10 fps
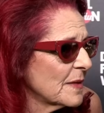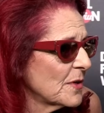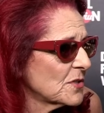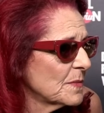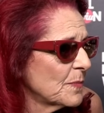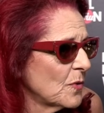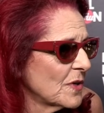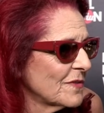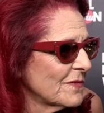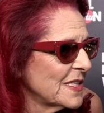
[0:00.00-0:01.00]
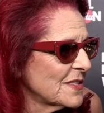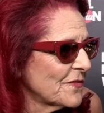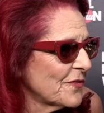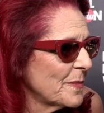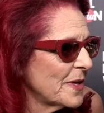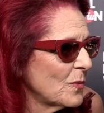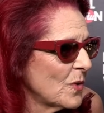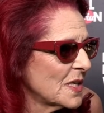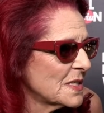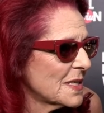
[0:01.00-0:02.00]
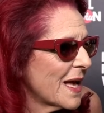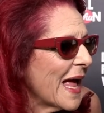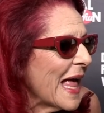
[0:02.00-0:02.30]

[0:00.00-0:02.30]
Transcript: the most important reason for me was